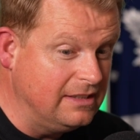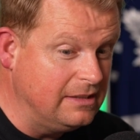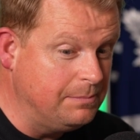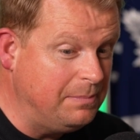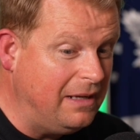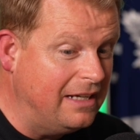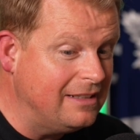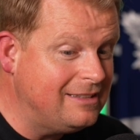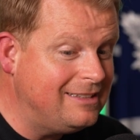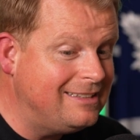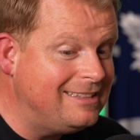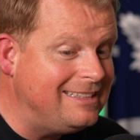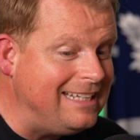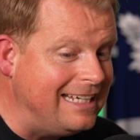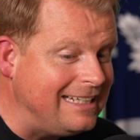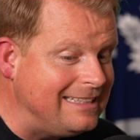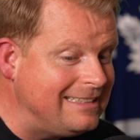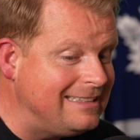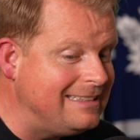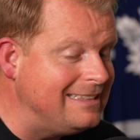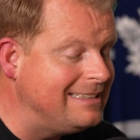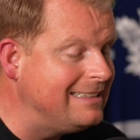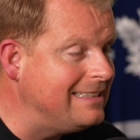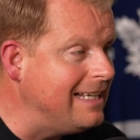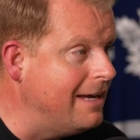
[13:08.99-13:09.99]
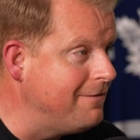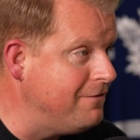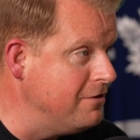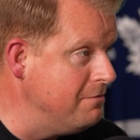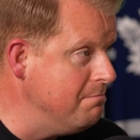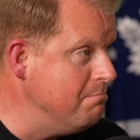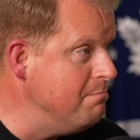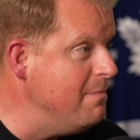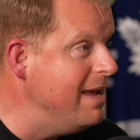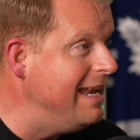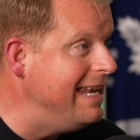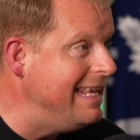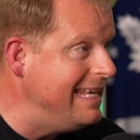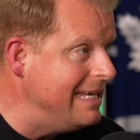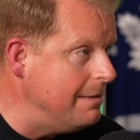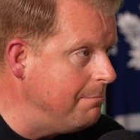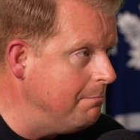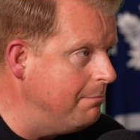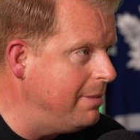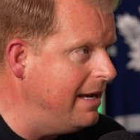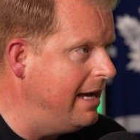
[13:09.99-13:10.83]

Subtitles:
is about £6 to £7 million.